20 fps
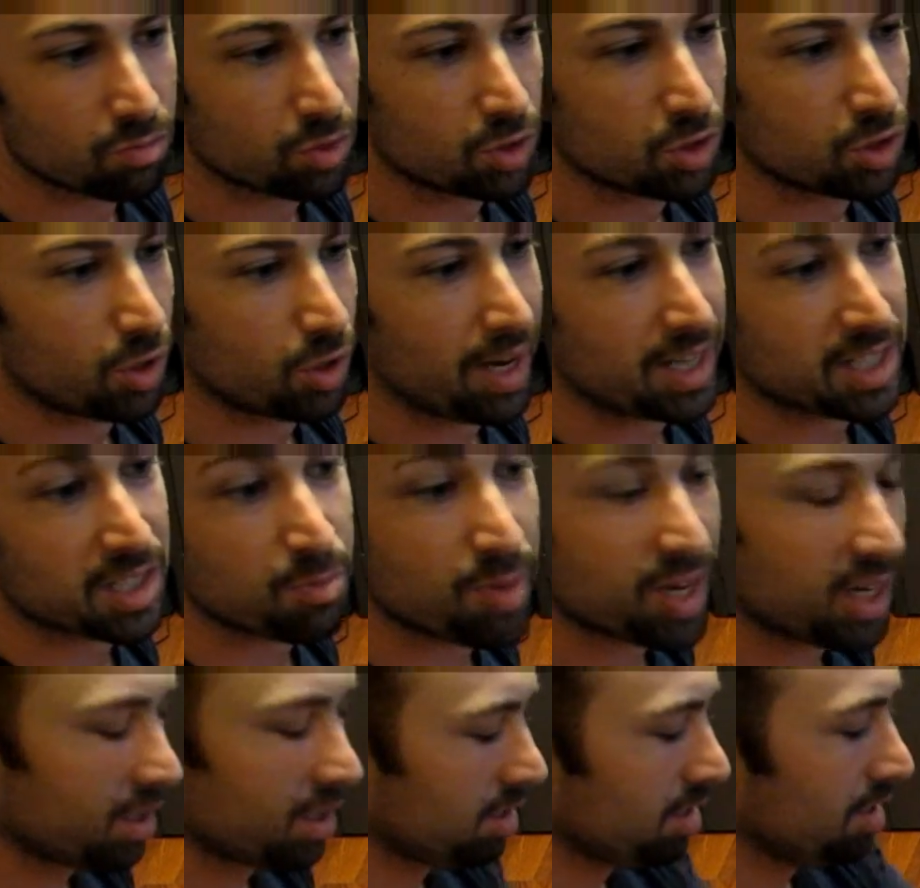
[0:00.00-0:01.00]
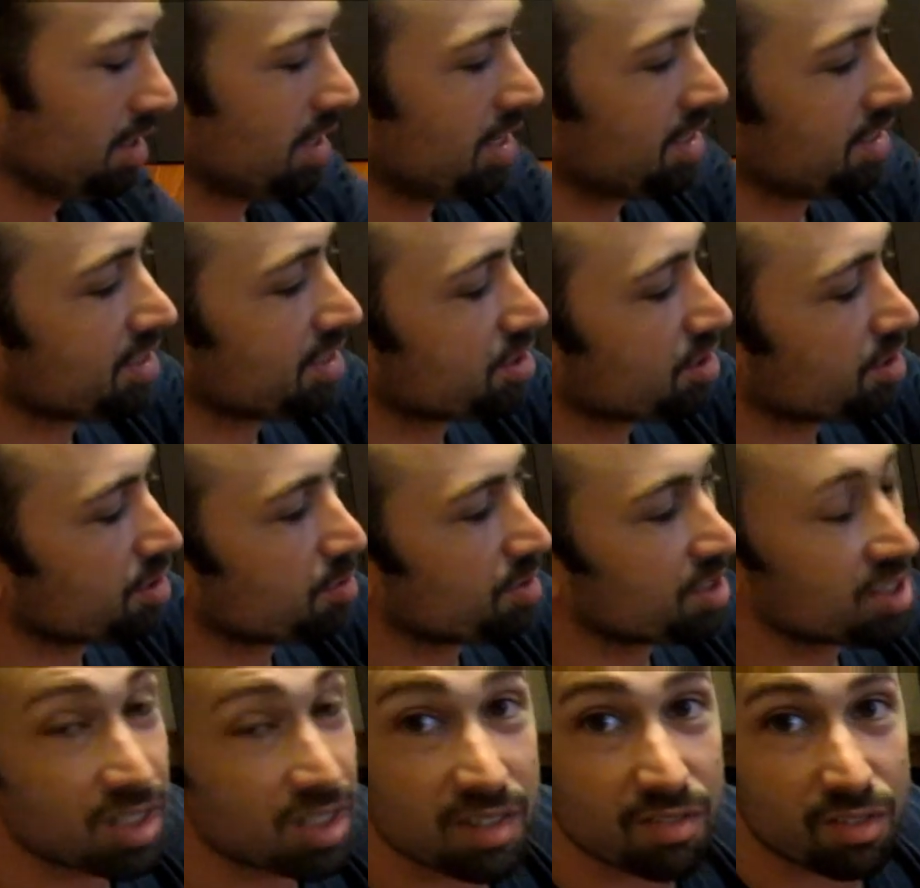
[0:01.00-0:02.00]
transmitter, and these are the
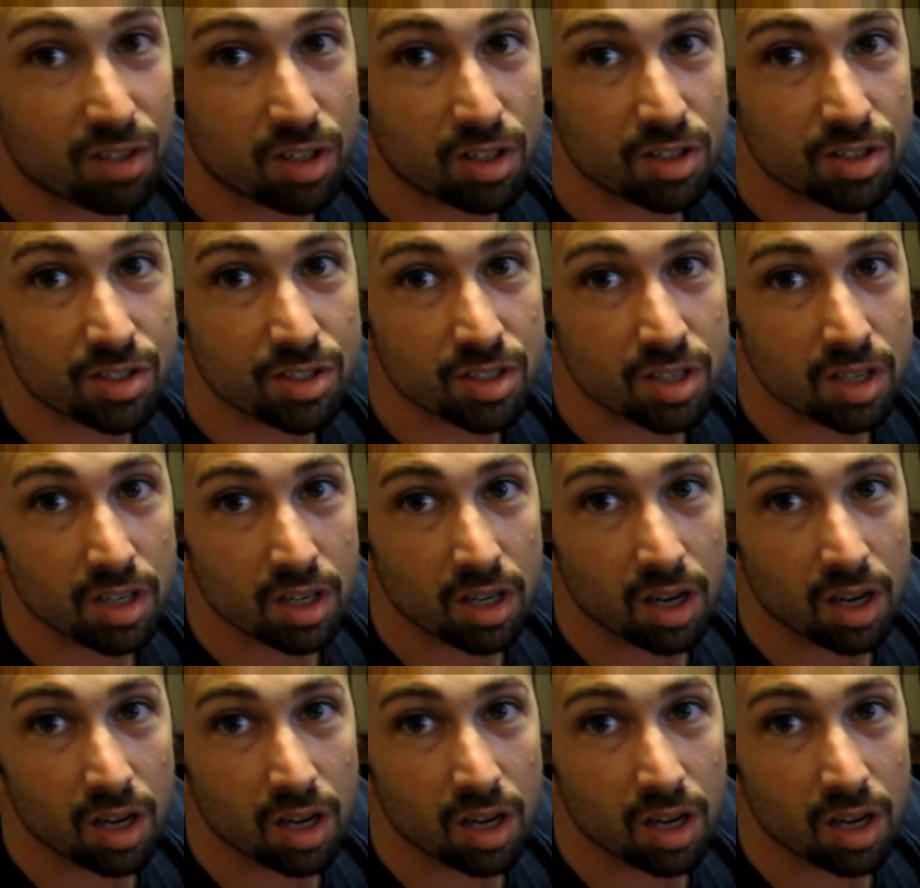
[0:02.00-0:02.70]
receivers.